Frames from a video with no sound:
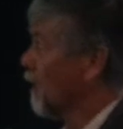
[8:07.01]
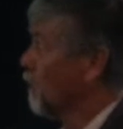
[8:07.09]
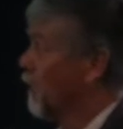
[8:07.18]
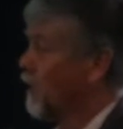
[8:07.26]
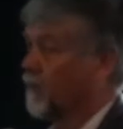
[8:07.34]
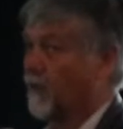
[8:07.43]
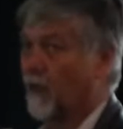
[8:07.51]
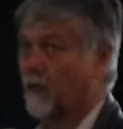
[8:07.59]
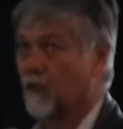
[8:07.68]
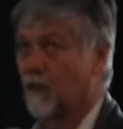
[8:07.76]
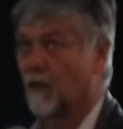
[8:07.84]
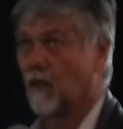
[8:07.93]
and we
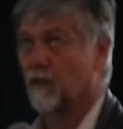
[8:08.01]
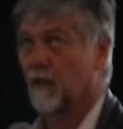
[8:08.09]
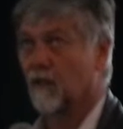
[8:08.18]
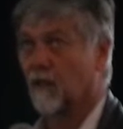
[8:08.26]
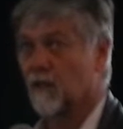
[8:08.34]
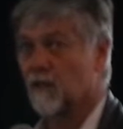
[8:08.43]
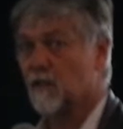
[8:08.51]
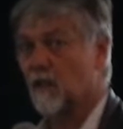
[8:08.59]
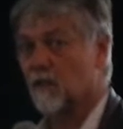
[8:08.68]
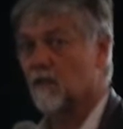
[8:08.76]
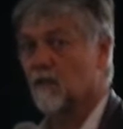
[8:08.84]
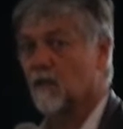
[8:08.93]
found it in
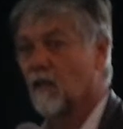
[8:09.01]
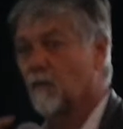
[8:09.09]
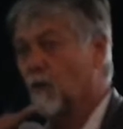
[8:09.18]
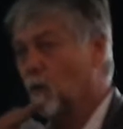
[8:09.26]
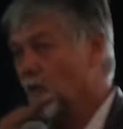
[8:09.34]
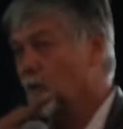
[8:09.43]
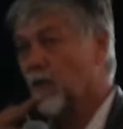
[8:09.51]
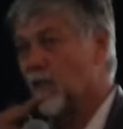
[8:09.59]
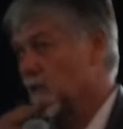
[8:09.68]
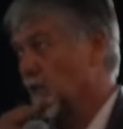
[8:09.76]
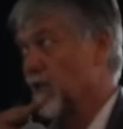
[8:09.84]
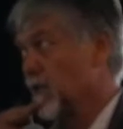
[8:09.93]
1996 up at Weebo
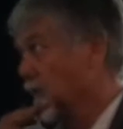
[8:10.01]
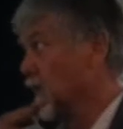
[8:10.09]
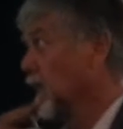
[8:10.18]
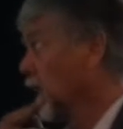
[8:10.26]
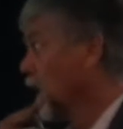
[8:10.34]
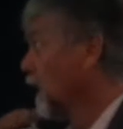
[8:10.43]
Station.